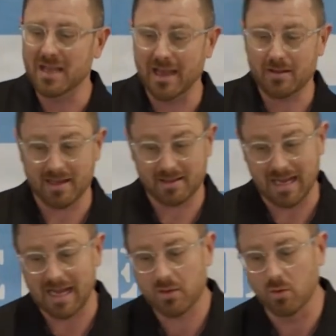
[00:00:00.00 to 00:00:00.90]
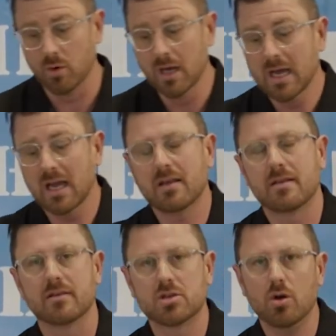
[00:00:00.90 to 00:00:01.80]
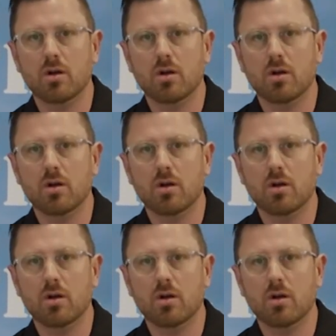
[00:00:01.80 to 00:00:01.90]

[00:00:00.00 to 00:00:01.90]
In comparison, the bush hammering